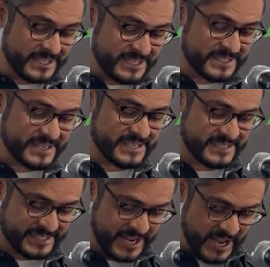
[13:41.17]

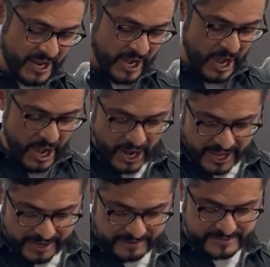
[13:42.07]
Jesus
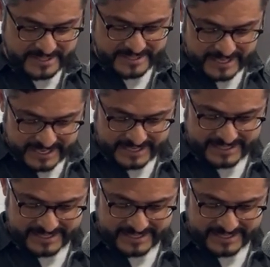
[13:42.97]
loves